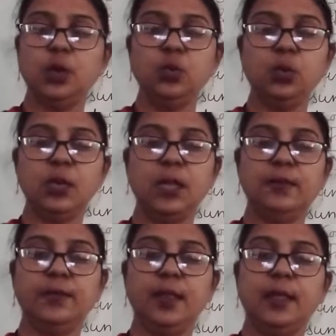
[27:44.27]
do
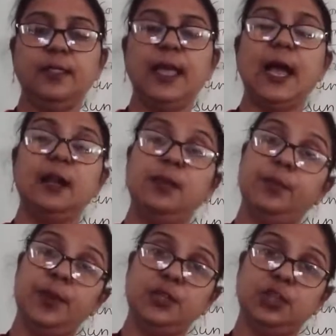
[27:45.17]
give that
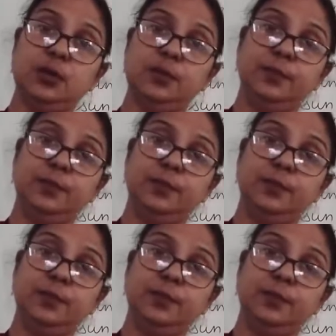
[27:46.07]
impression.